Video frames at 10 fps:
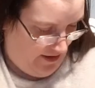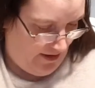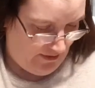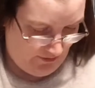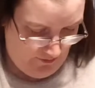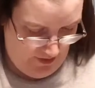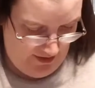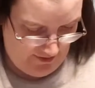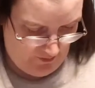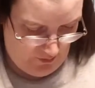So
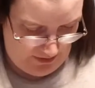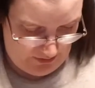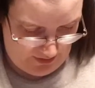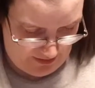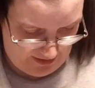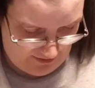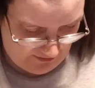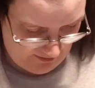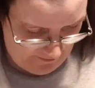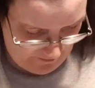let's have a quick look at these.